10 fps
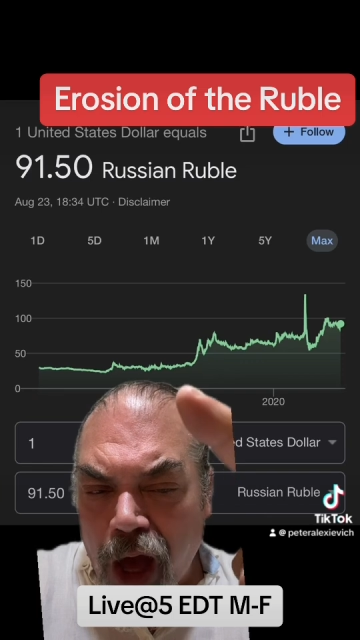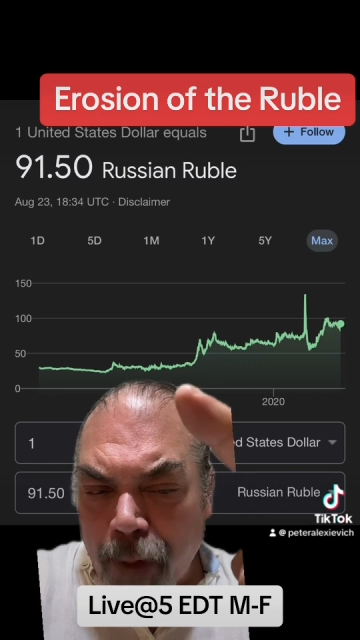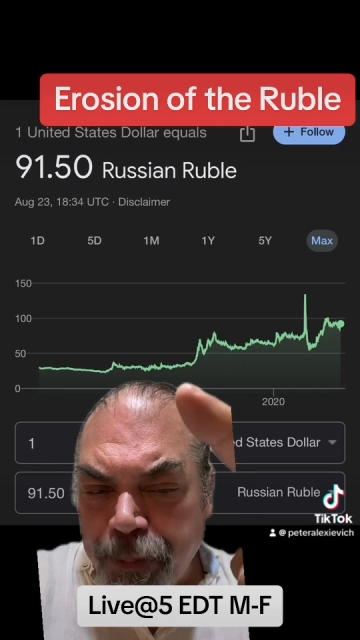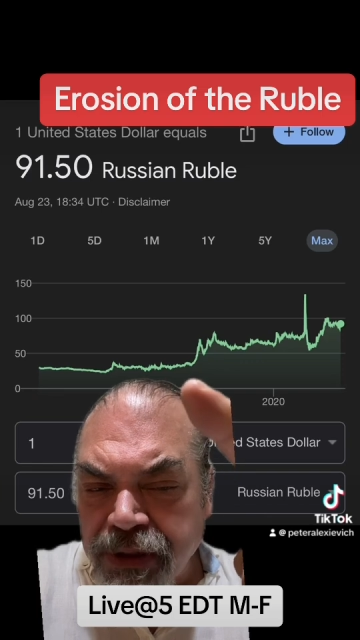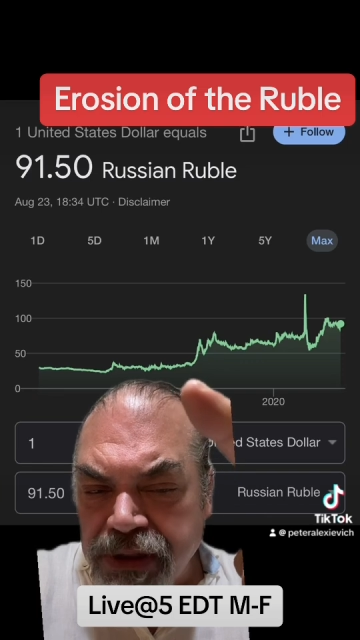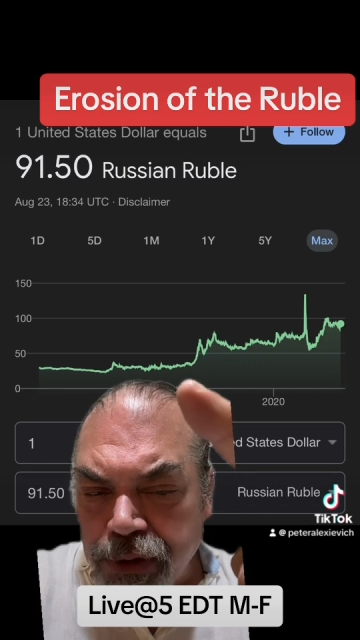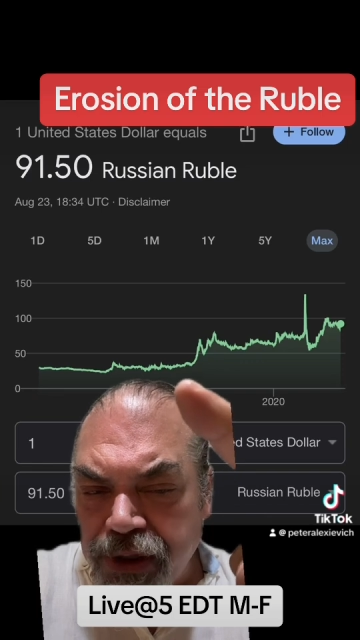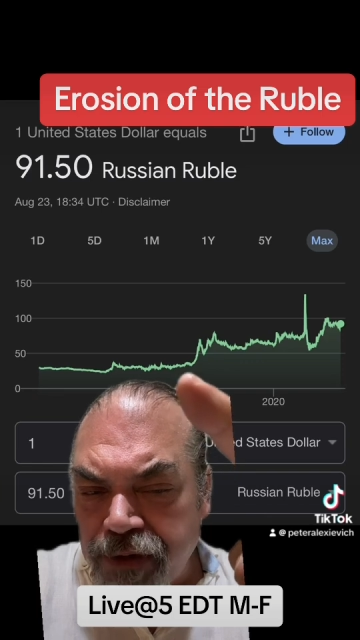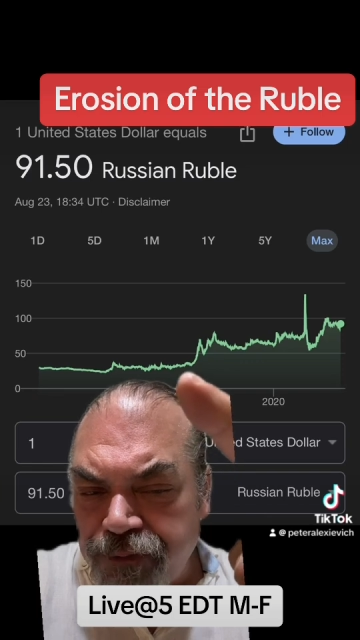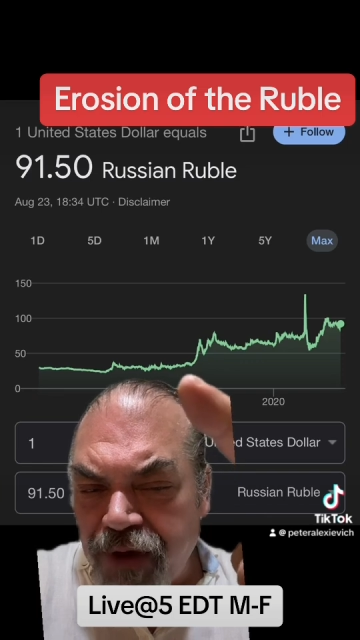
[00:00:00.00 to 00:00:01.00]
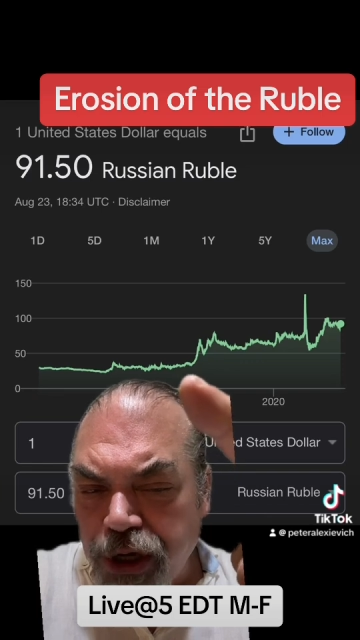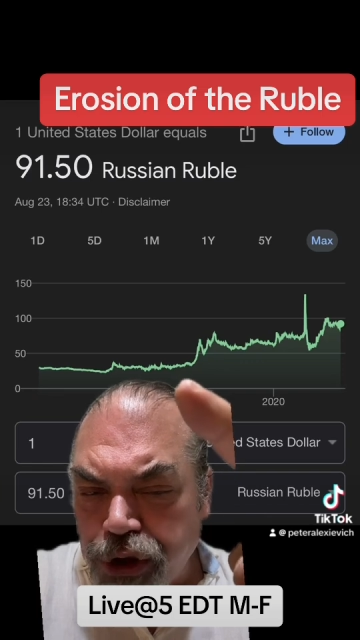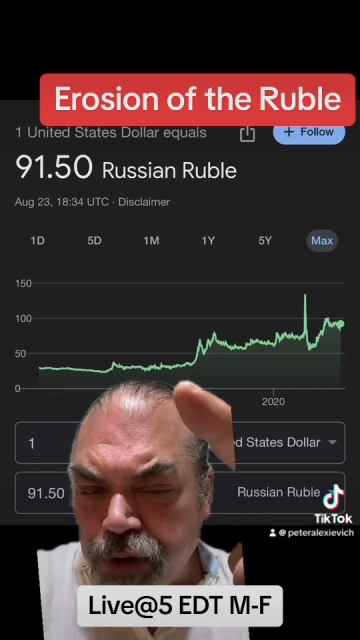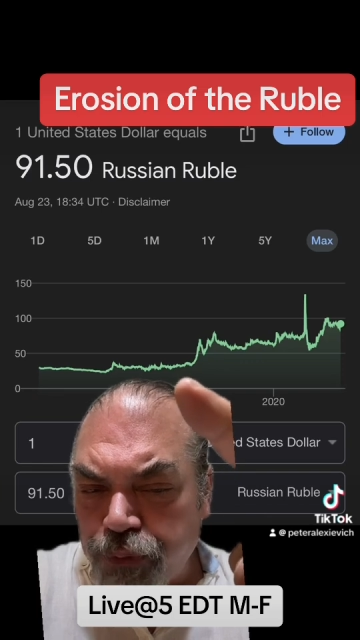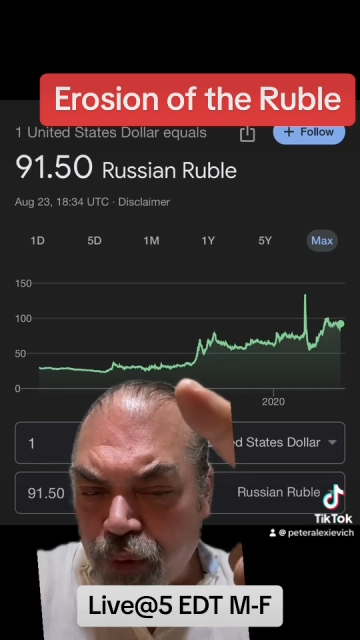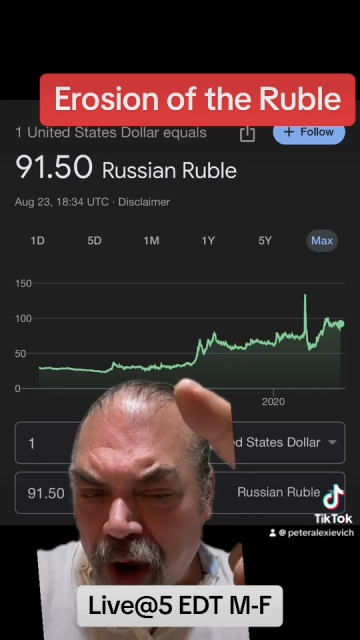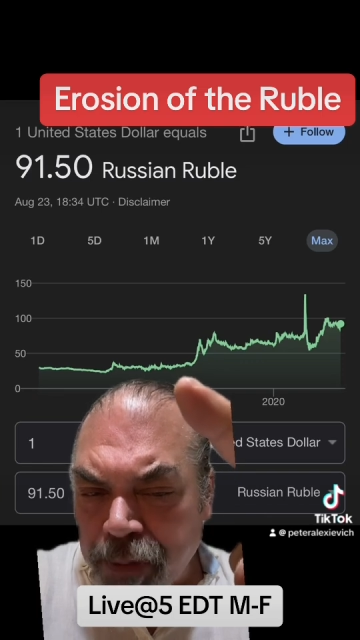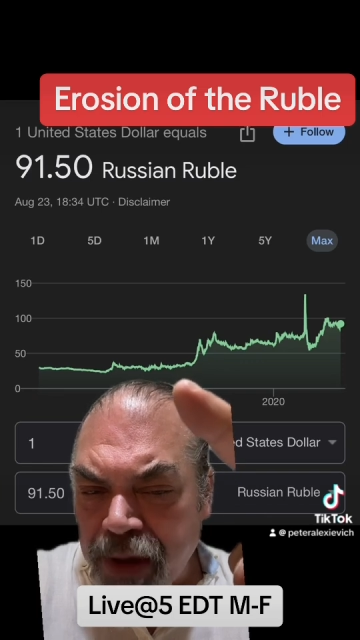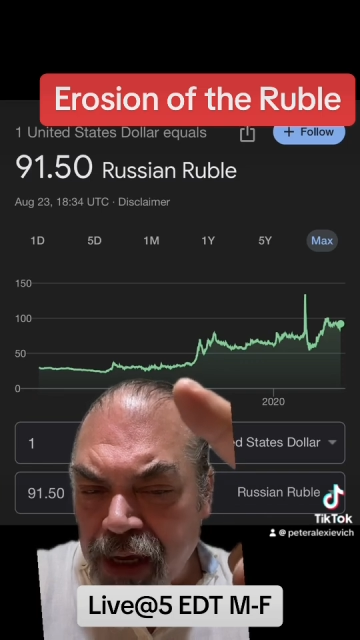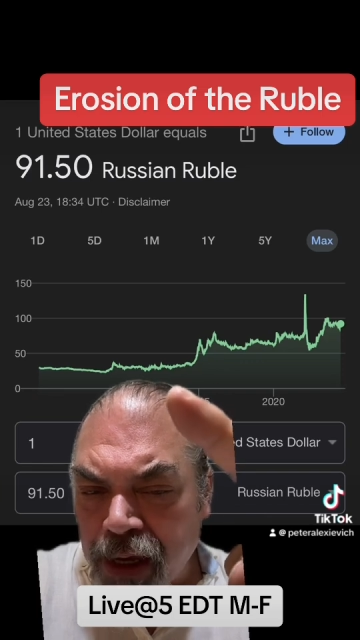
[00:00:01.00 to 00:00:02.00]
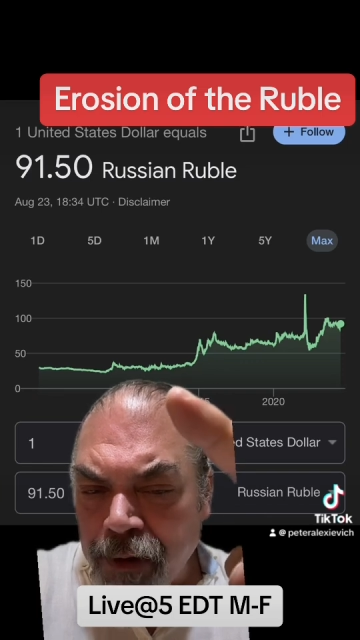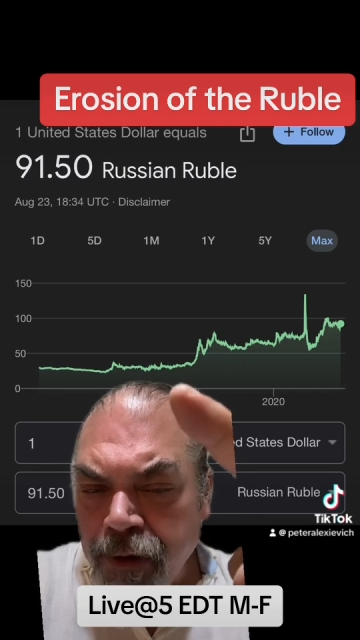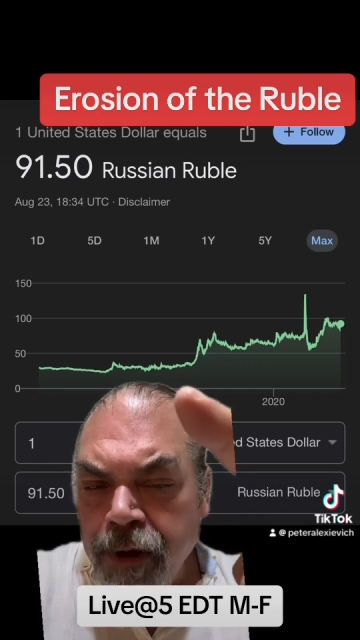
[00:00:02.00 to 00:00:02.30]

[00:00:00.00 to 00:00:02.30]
up until the invasion of Crimea,